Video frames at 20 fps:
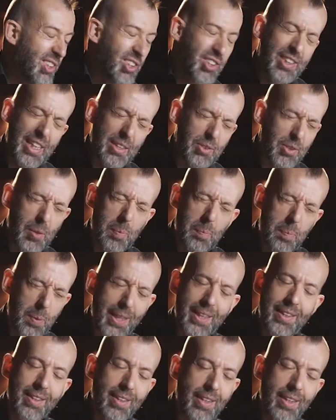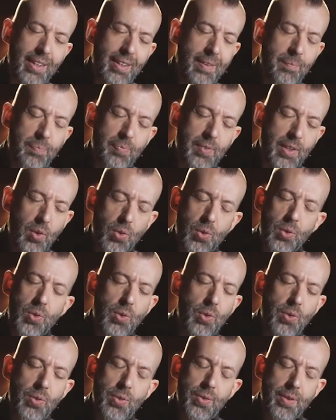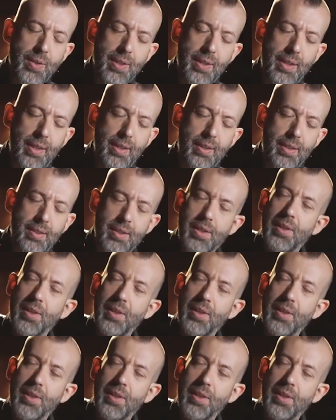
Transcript: just sounds completely, all the